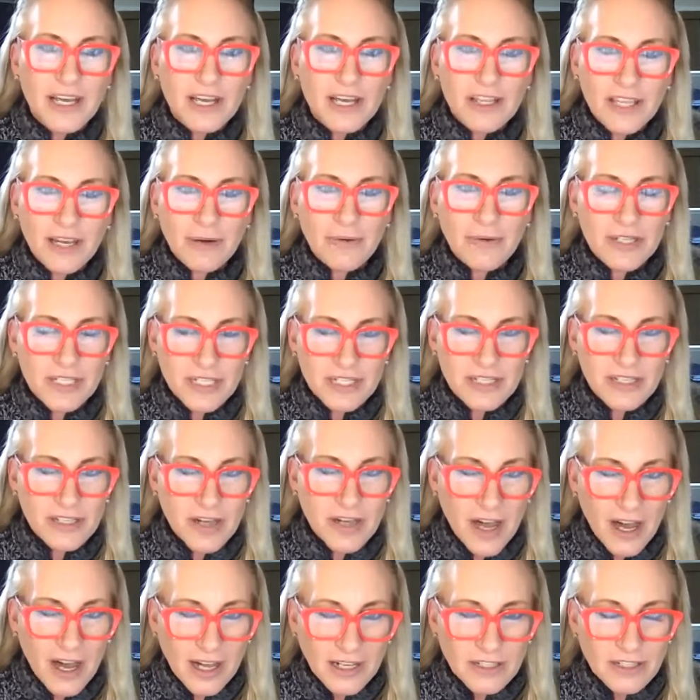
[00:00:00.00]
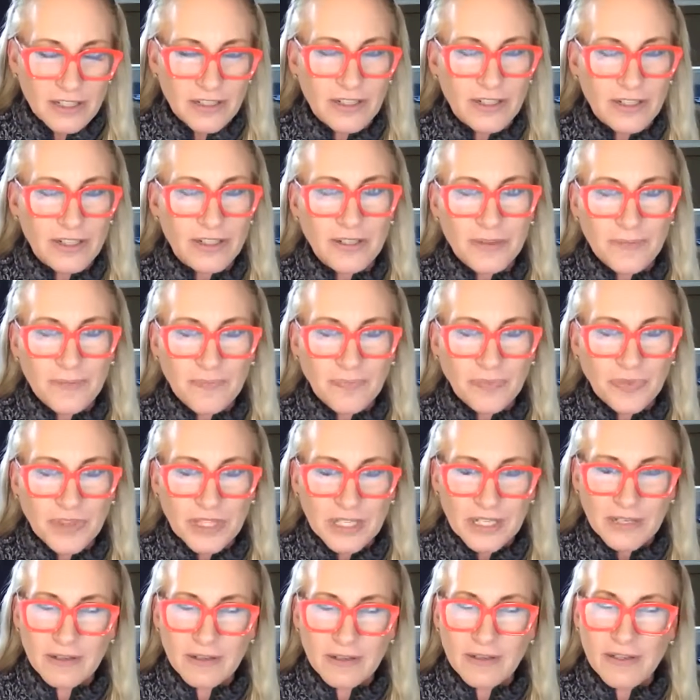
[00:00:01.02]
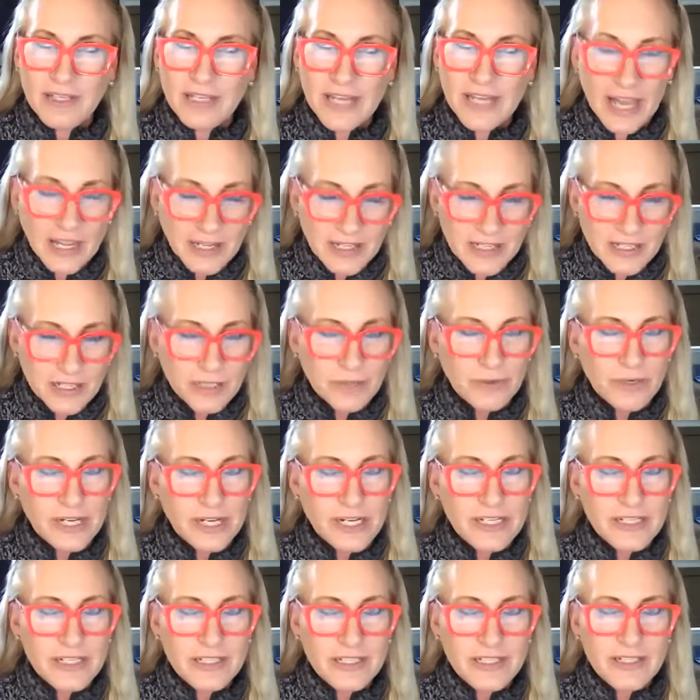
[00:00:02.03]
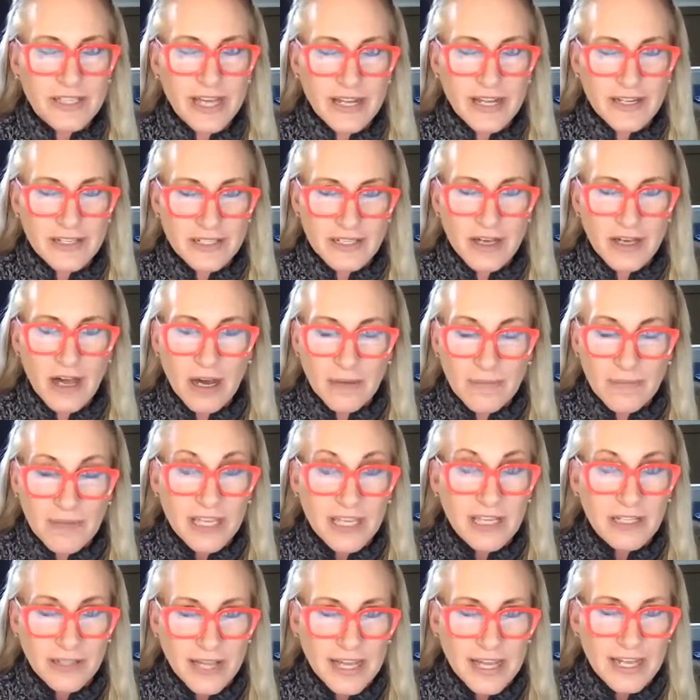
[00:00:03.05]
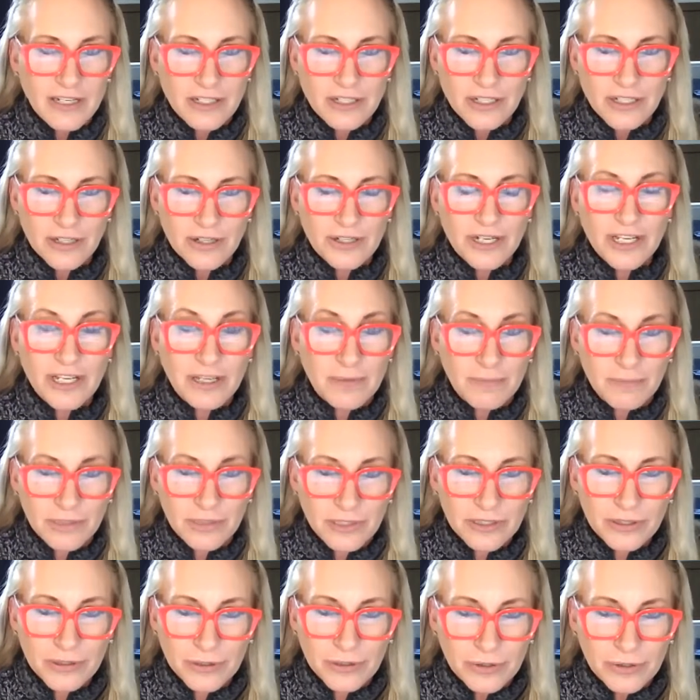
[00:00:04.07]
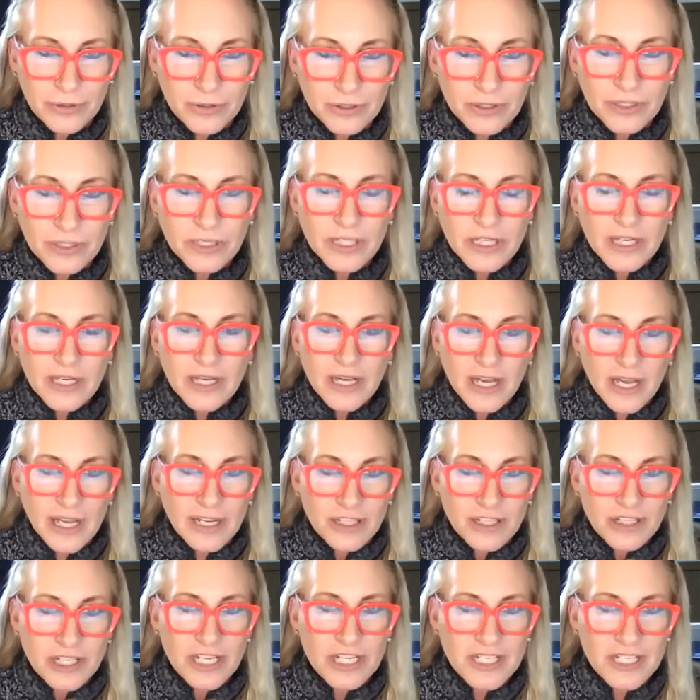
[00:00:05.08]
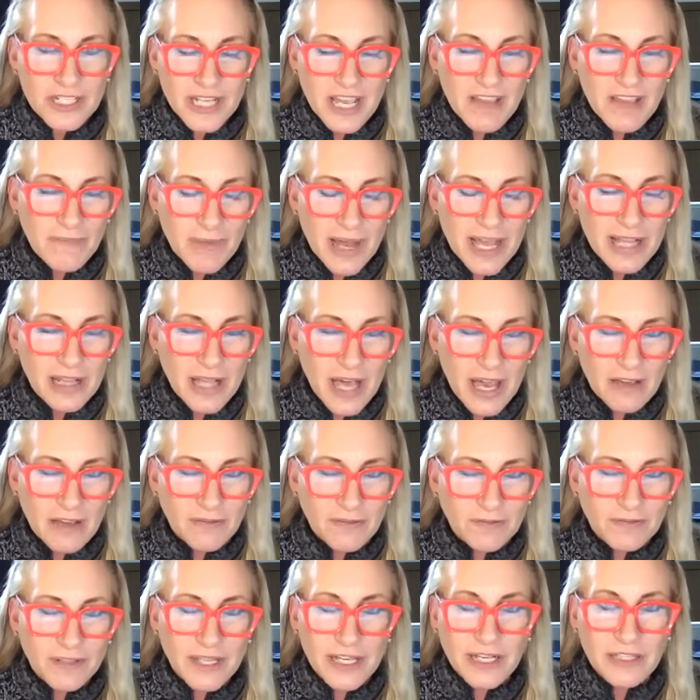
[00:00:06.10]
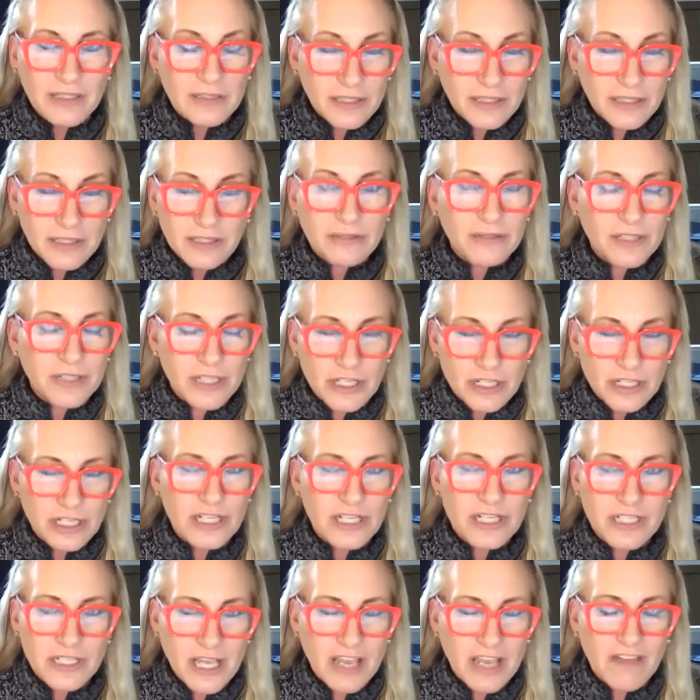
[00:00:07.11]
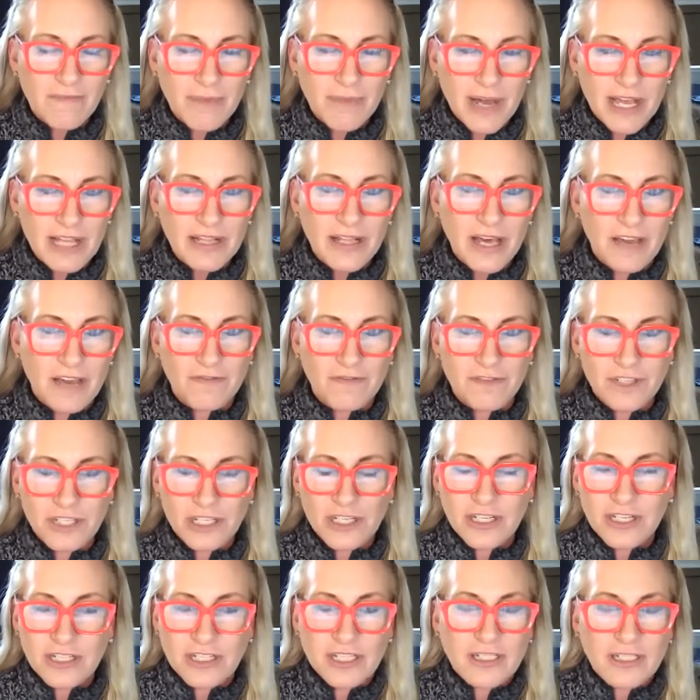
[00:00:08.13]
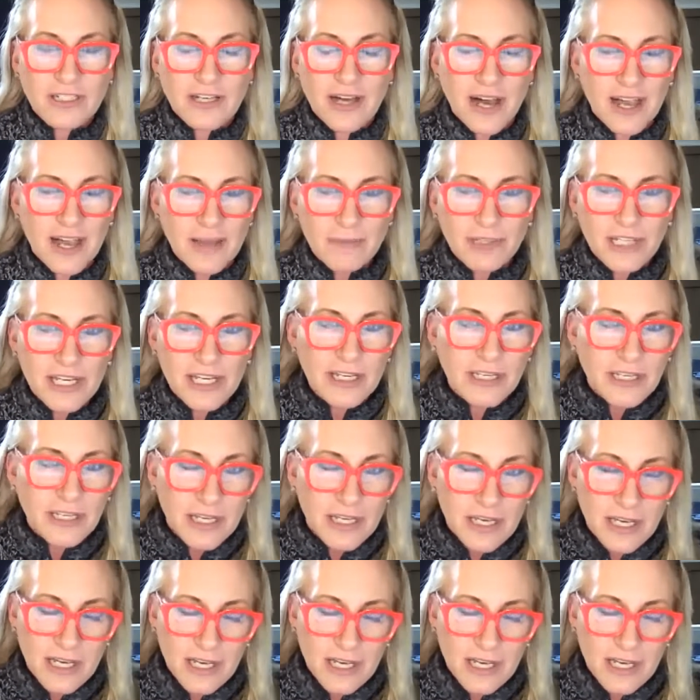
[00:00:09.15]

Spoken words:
there was a doctor next to us that saw me like turning blue, and she saved my life. Like literally, she saved my life. She did the Heimlich,